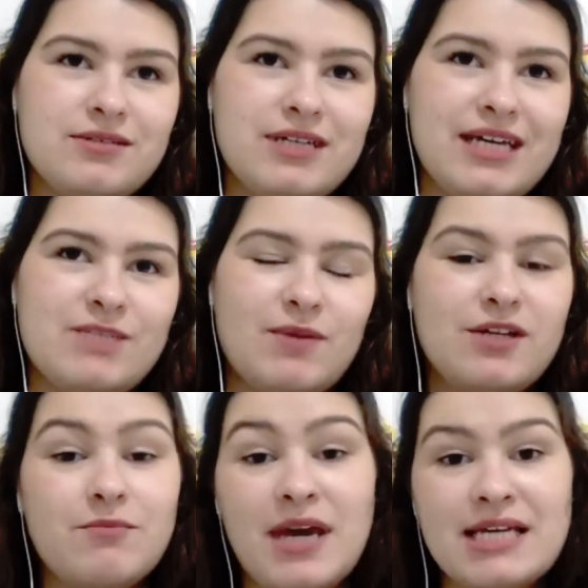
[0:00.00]
it's
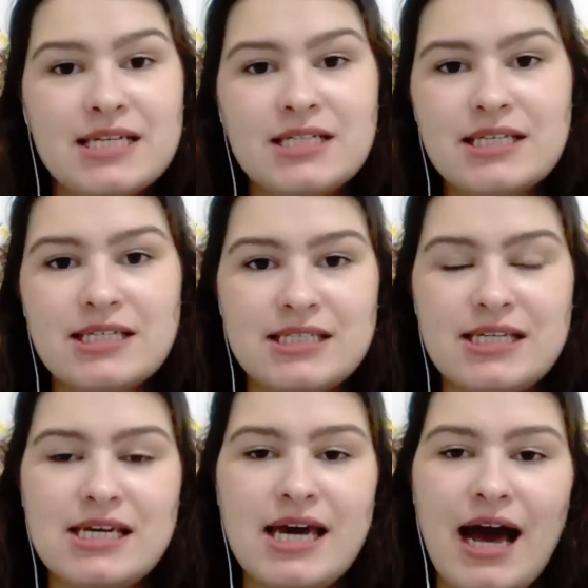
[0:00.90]
been amazing to
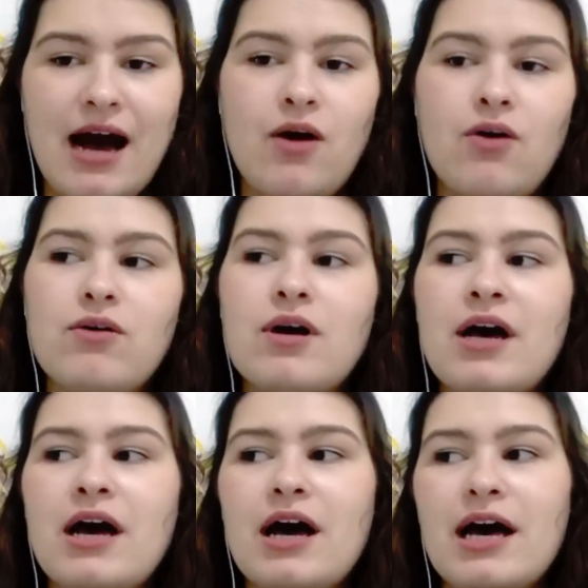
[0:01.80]
see how
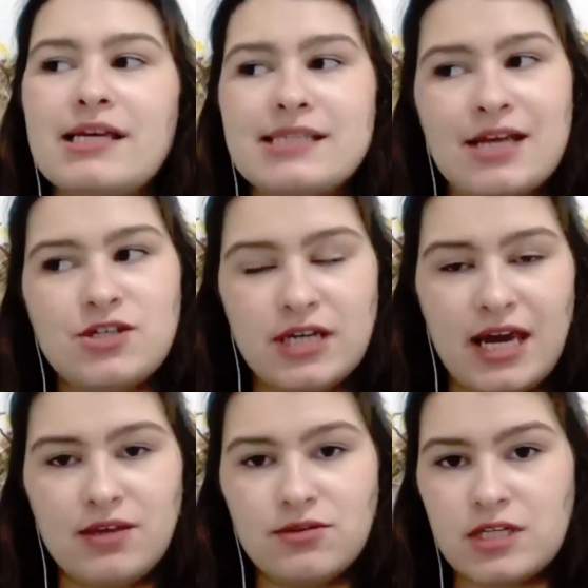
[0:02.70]
us
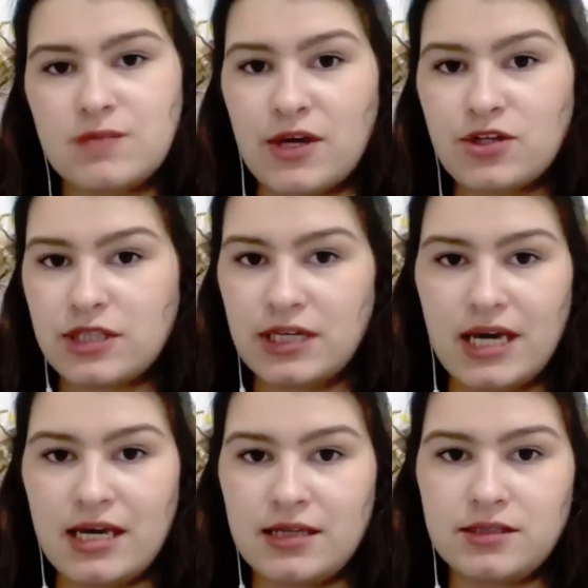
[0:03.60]
educators, especially
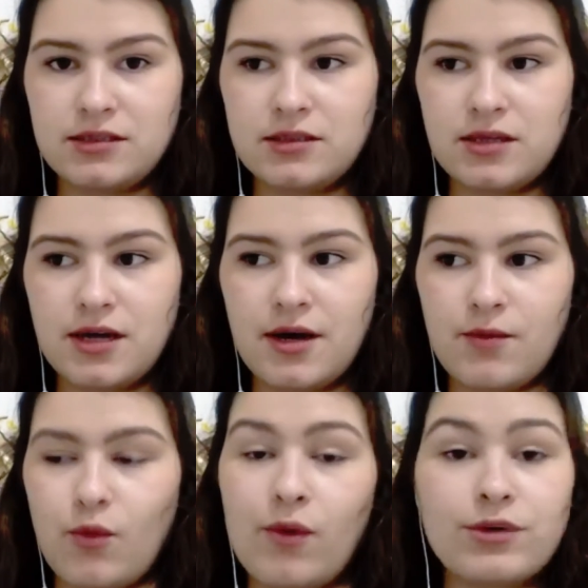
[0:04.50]
in
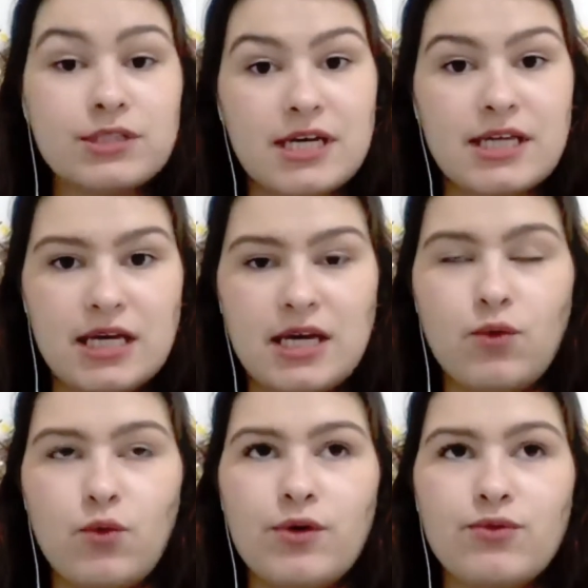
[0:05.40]
while we're studying,
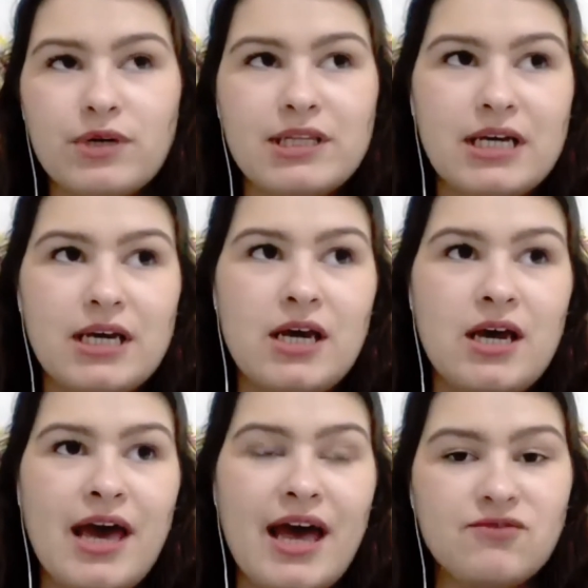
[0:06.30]
we're really
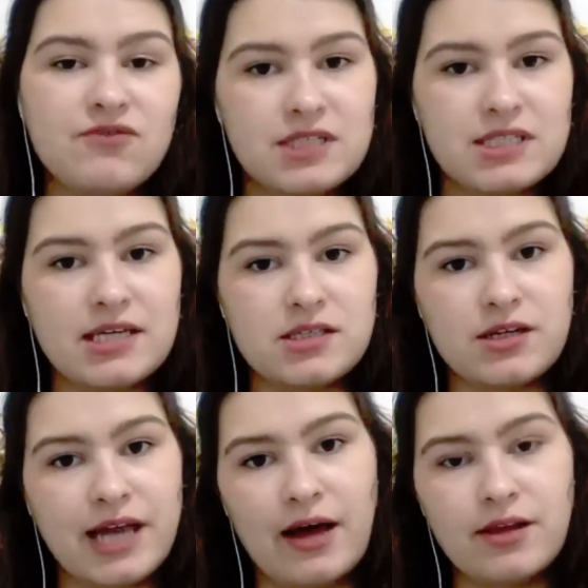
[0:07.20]
emphasized
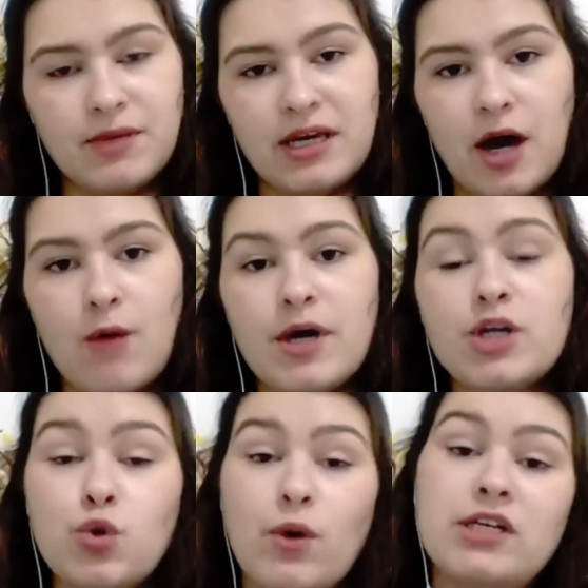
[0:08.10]
on how to become
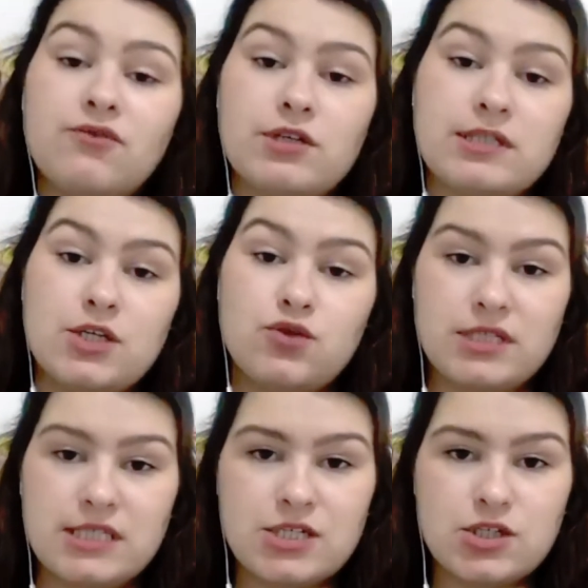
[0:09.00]
a 21st
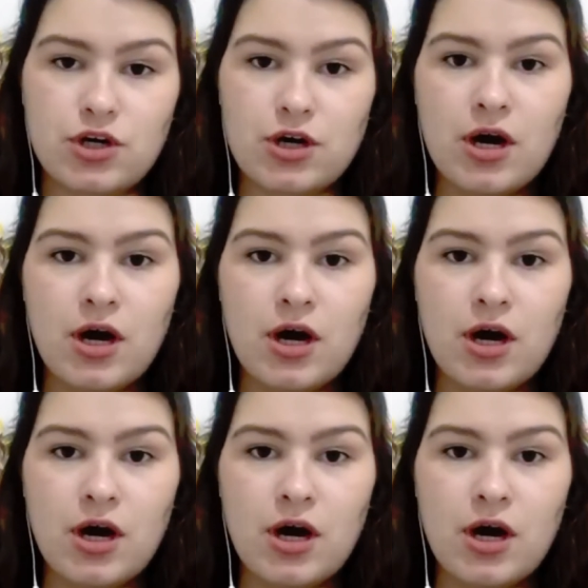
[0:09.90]
century teacher.